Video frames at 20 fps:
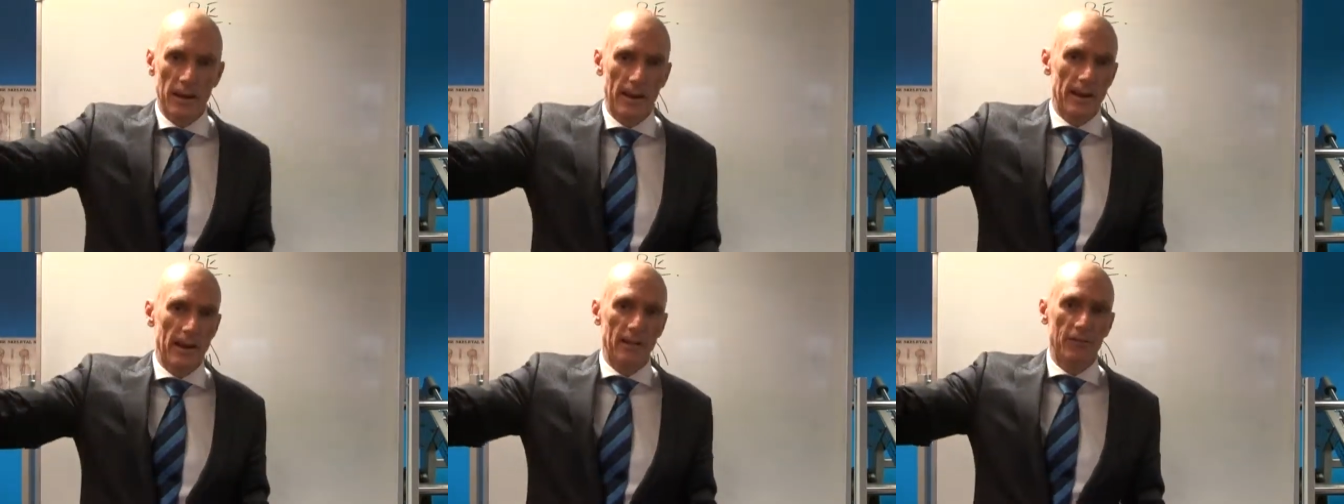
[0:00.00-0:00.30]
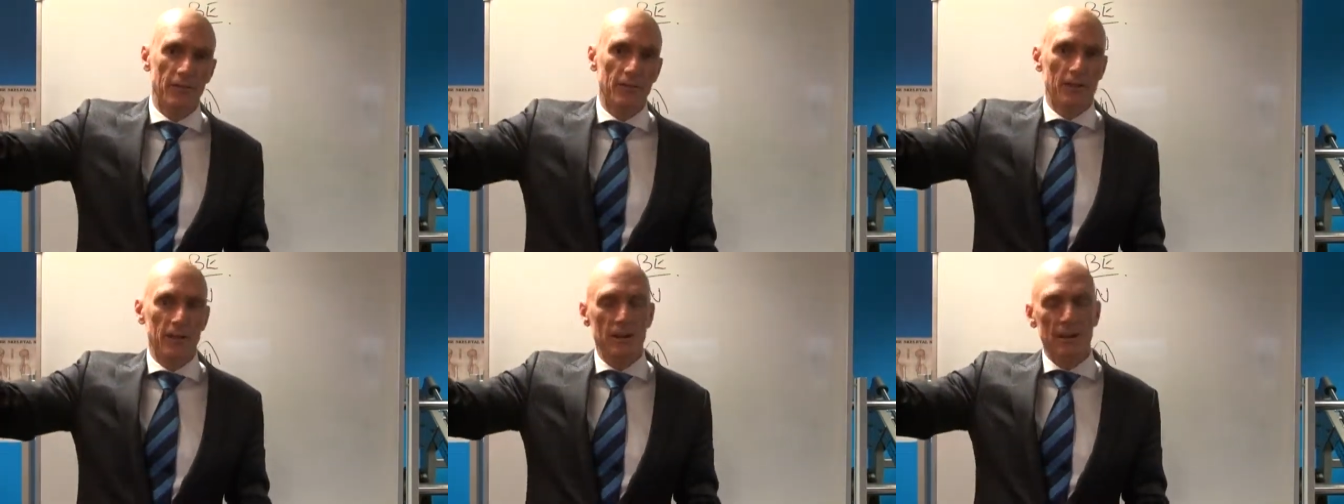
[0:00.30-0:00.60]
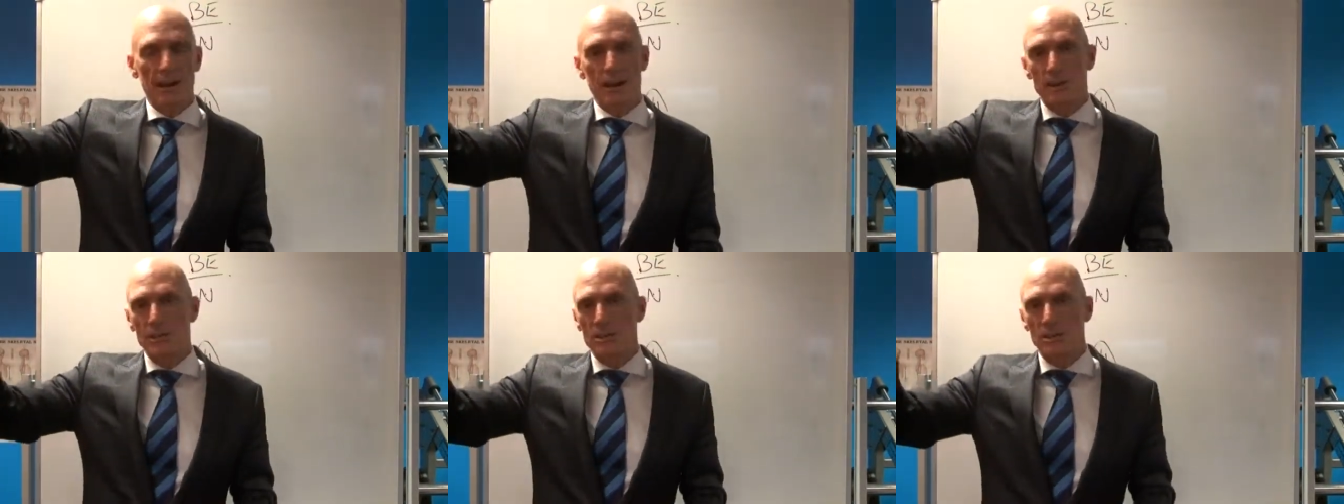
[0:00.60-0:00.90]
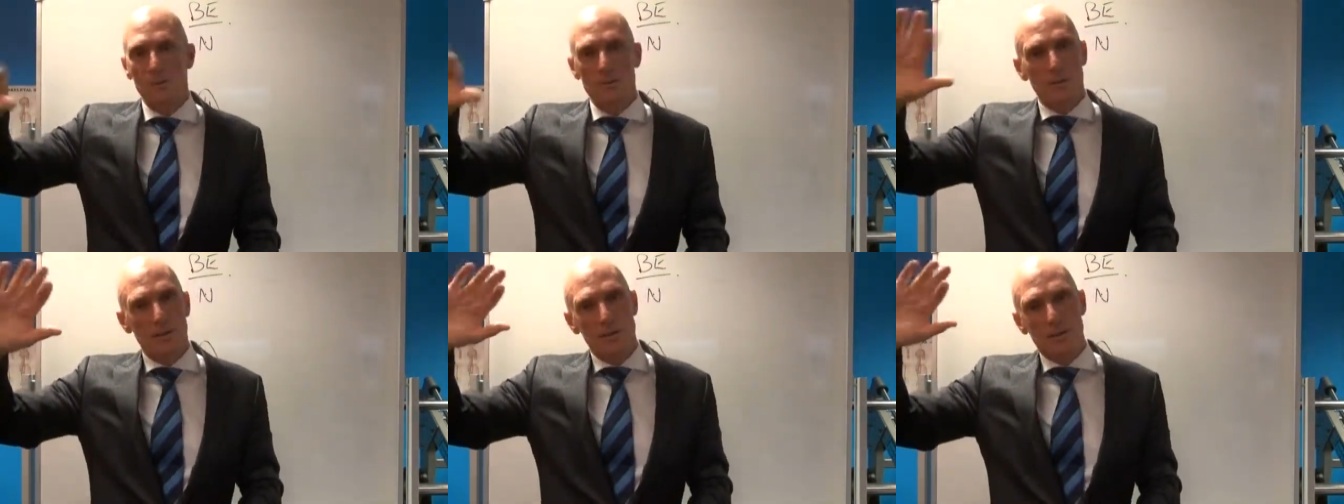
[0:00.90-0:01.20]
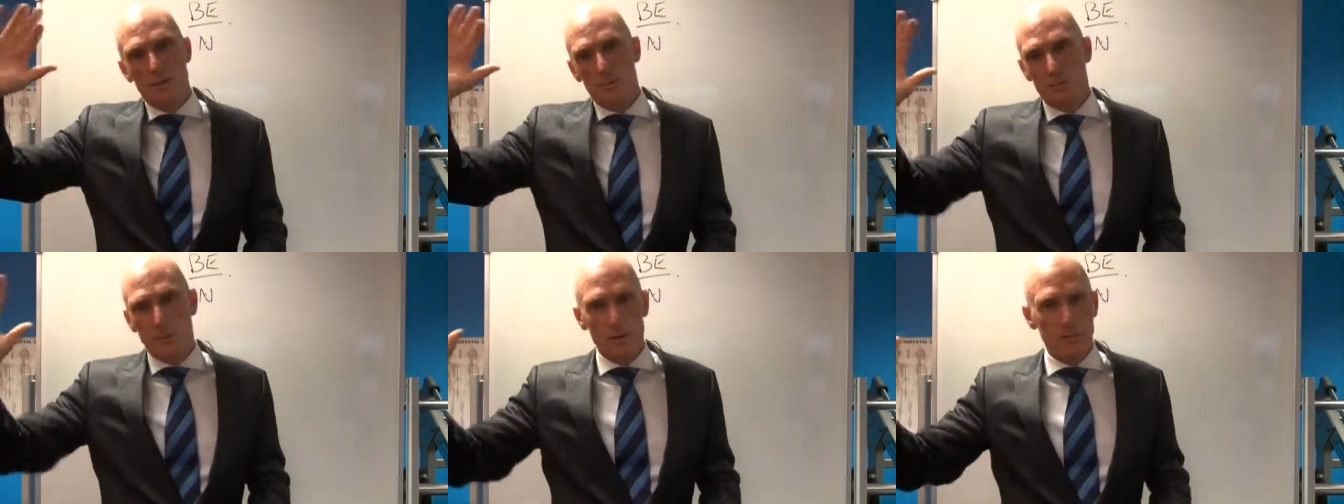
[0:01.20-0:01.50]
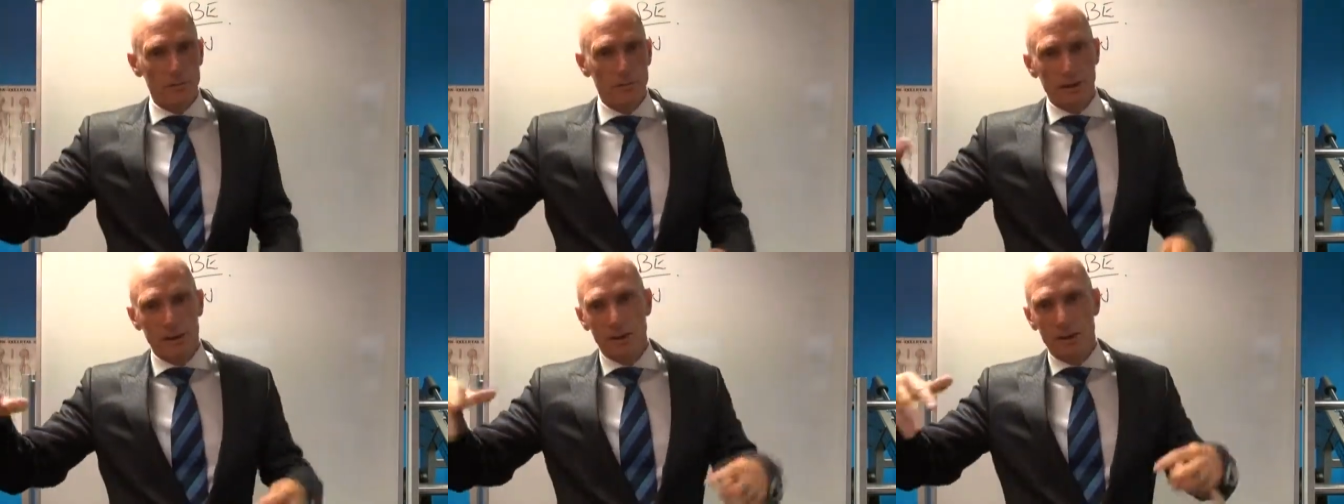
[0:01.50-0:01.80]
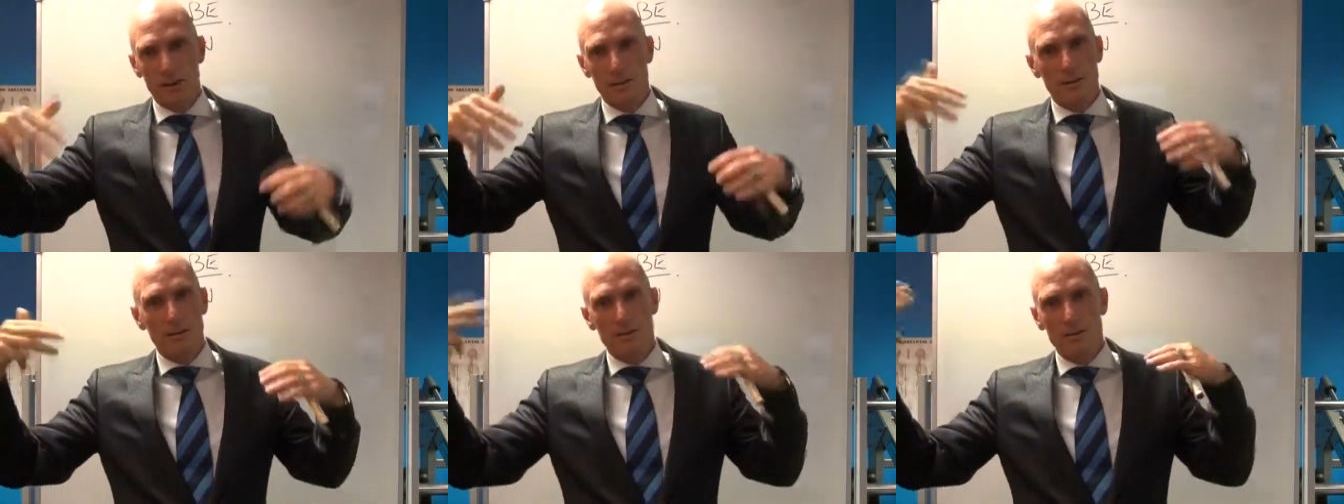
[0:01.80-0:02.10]
an African nation where there's
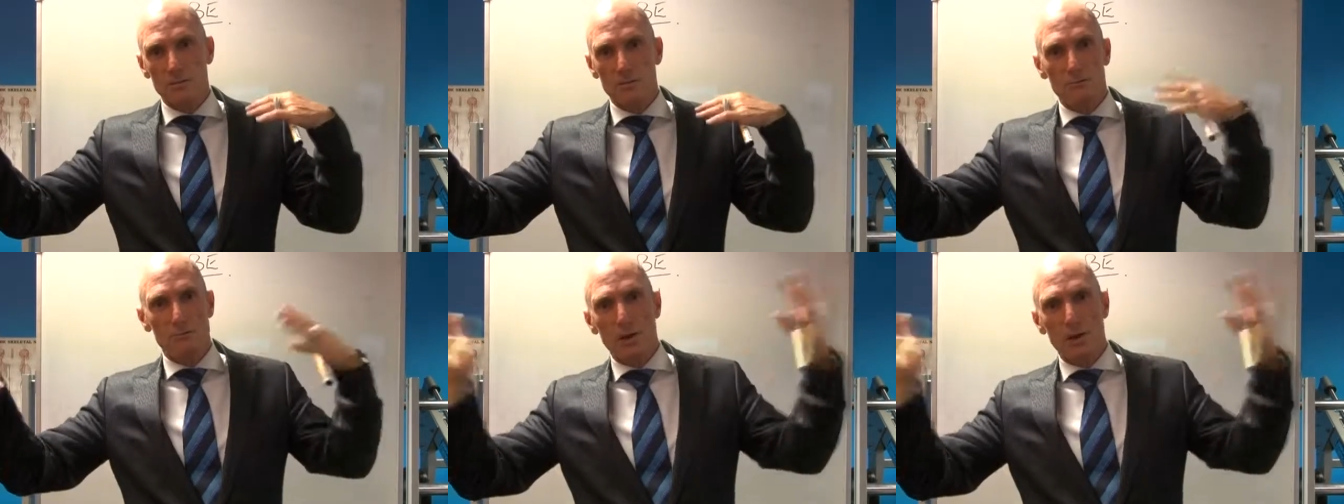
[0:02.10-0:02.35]
poverty and